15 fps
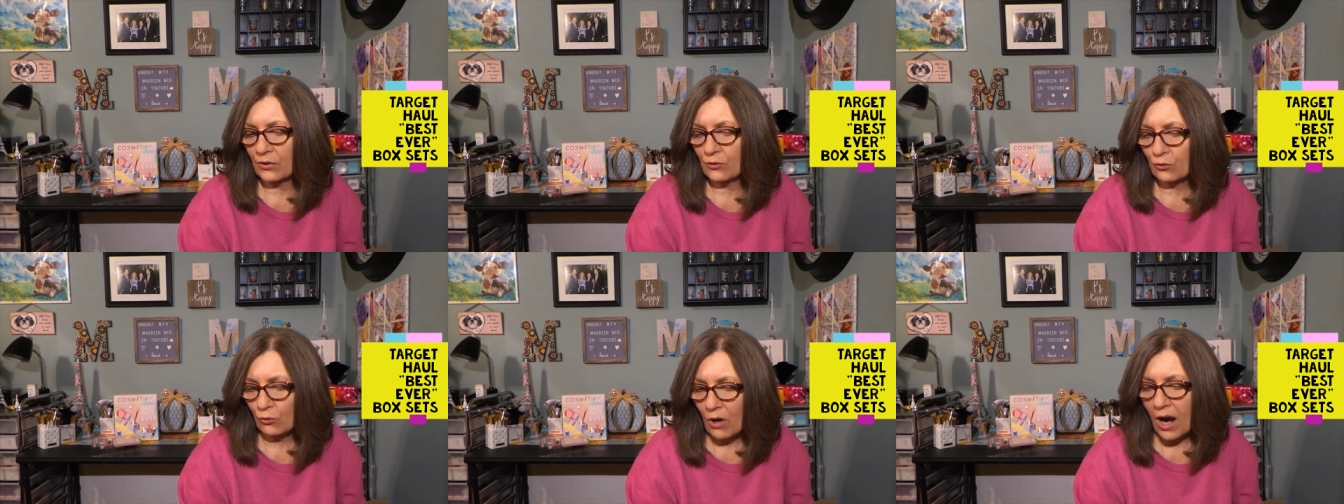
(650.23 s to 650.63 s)

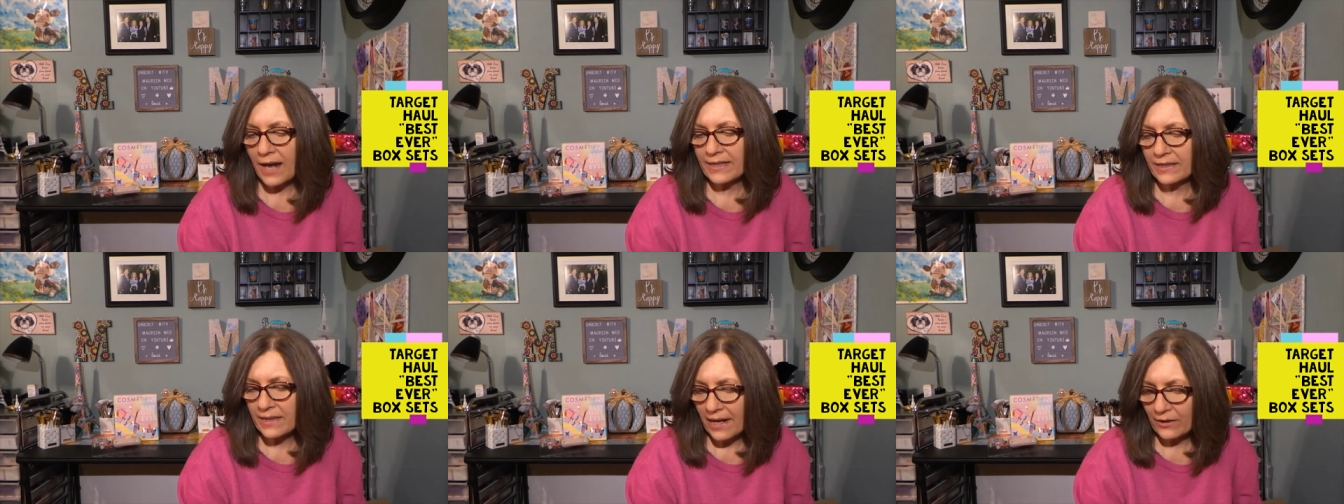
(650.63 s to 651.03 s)

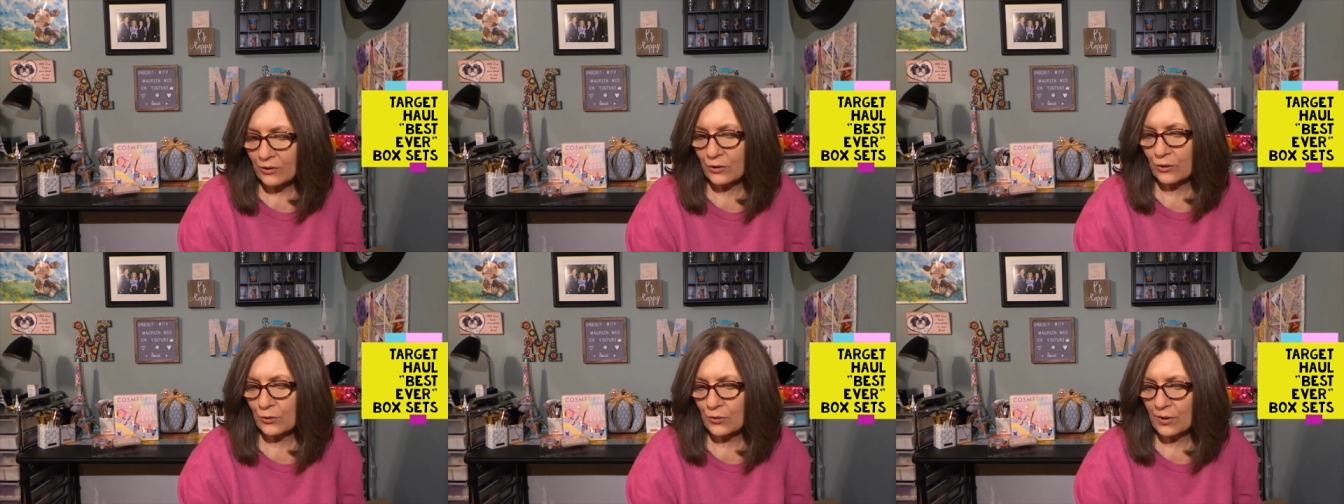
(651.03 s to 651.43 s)
dry
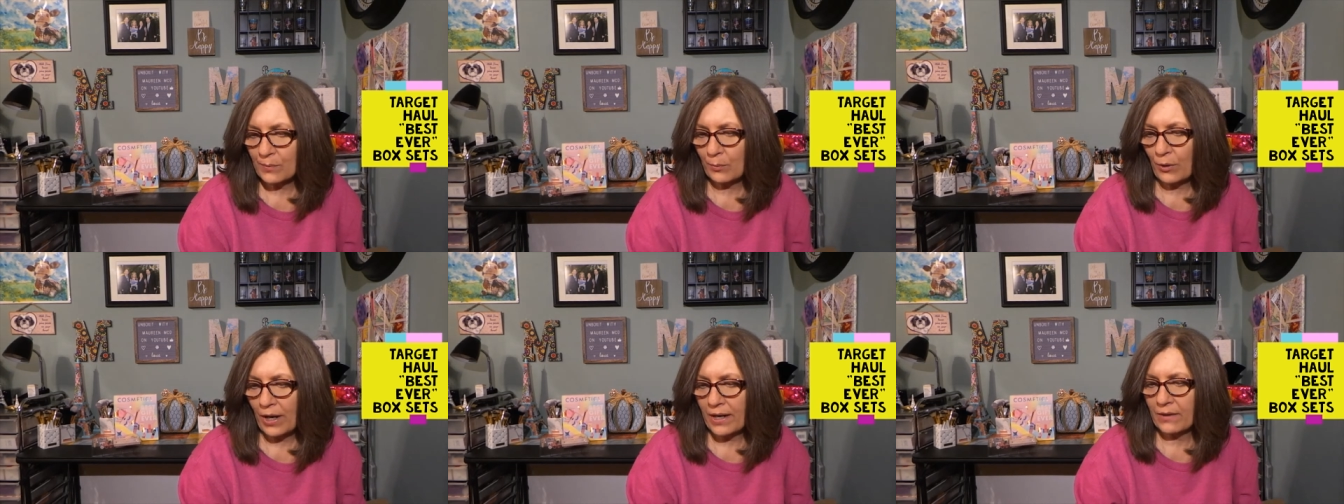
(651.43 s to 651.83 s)
texture
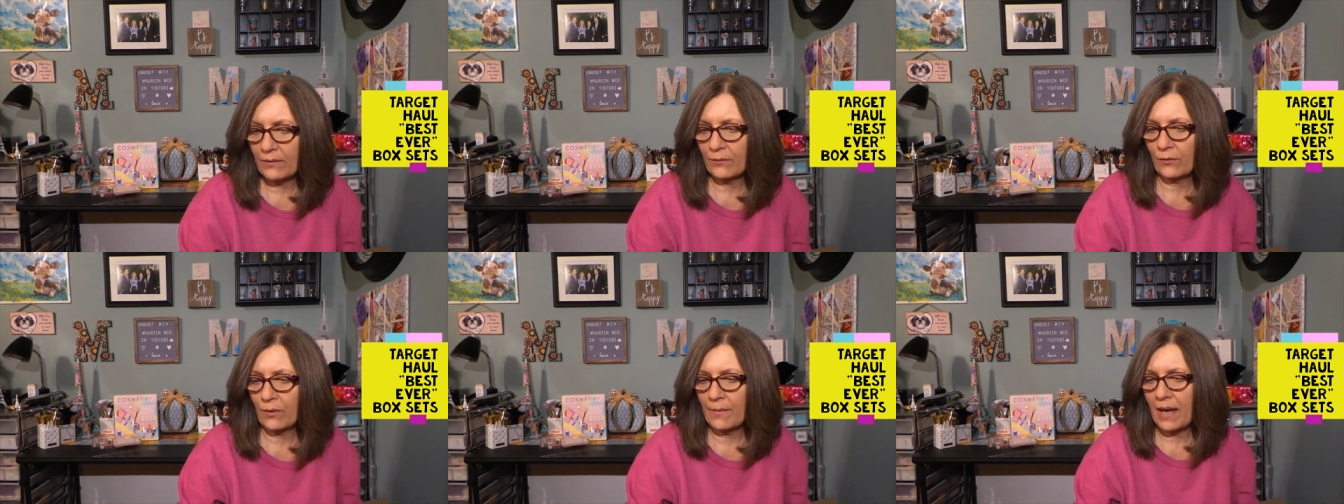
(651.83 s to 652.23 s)
spray
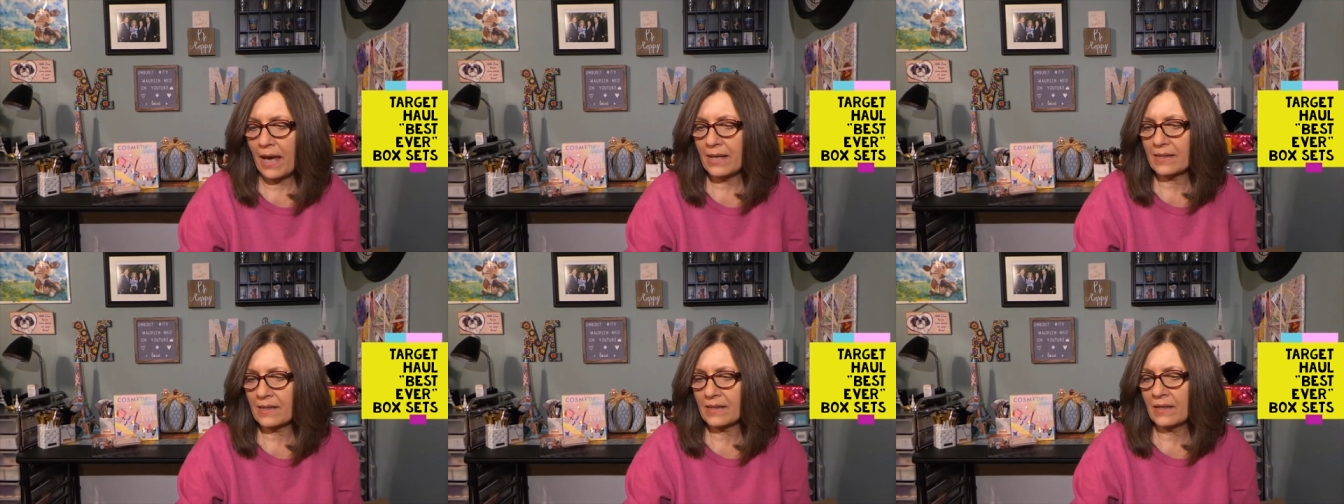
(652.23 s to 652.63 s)
from
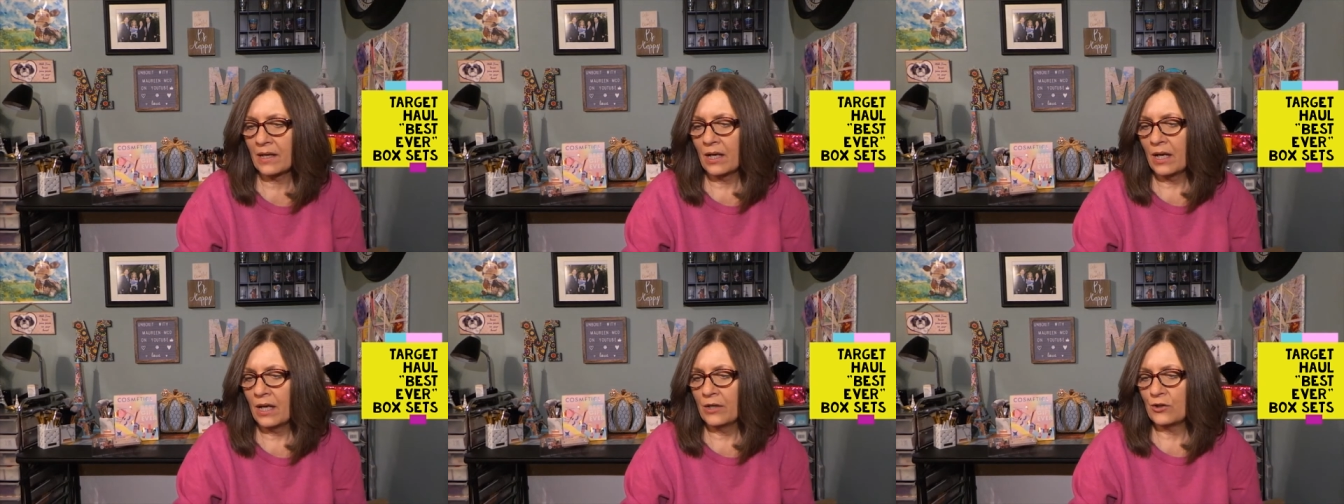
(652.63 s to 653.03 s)

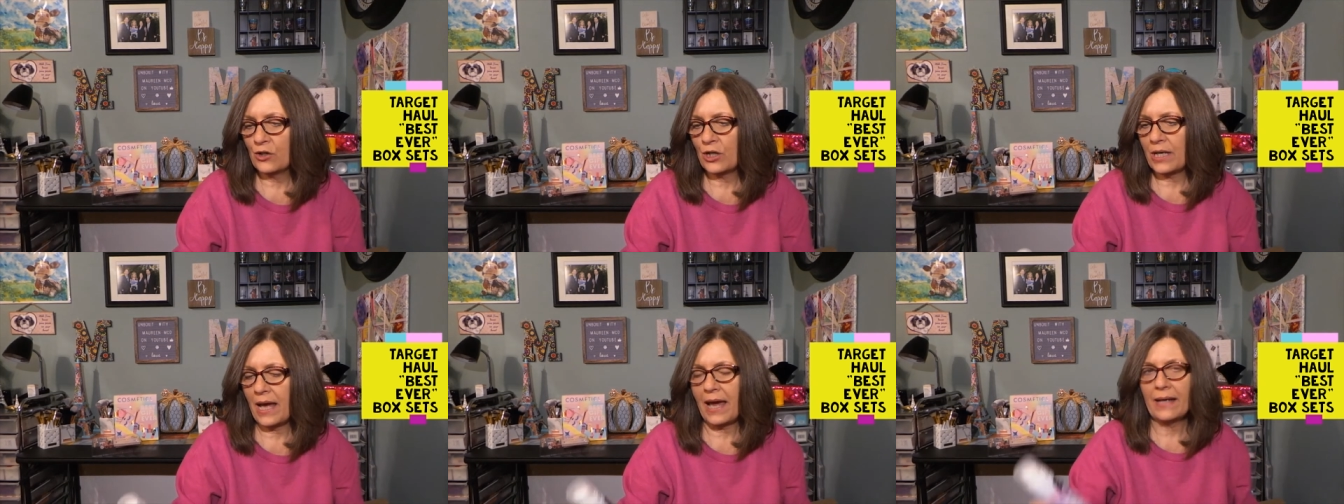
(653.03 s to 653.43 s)

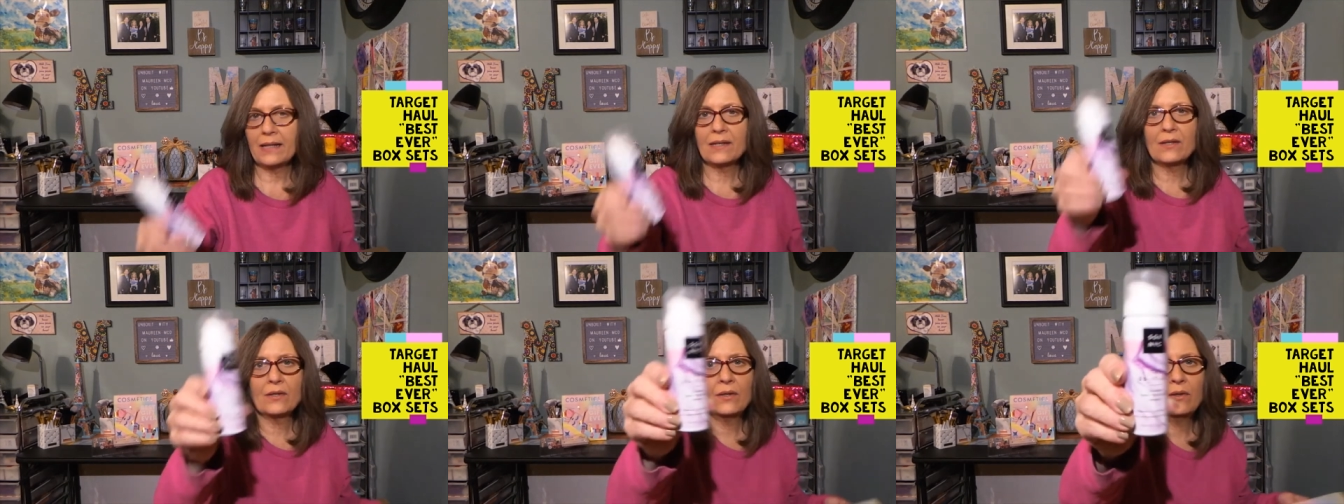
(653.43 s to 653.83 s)

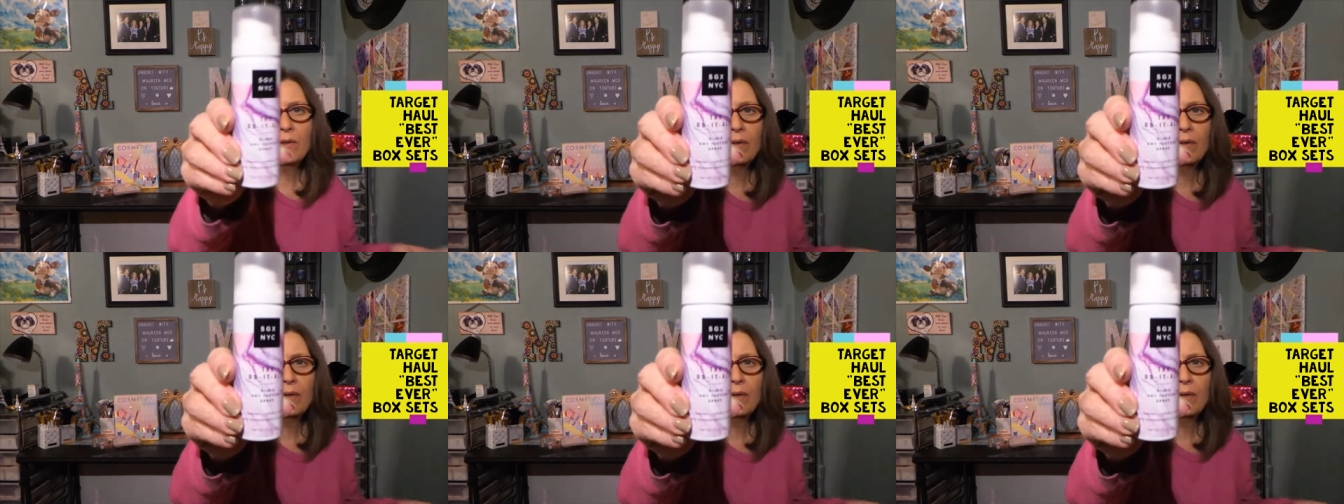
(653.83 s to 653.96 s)
SGX